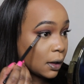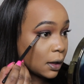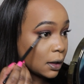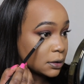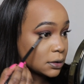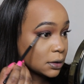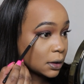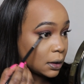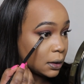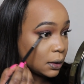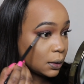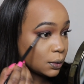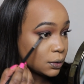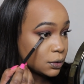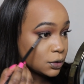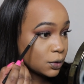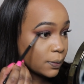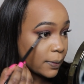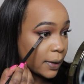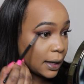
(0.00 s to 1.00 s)
as
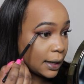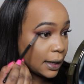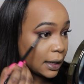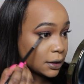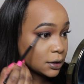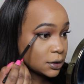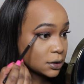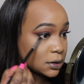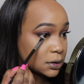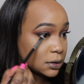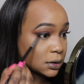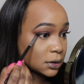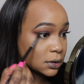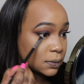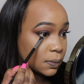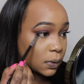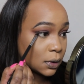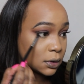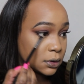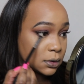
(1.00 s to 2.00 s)
close to my lashes as
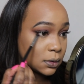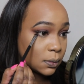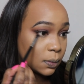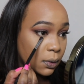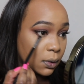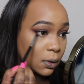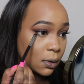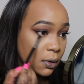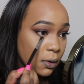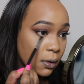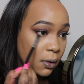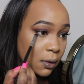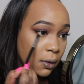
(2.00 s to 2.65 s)
possible.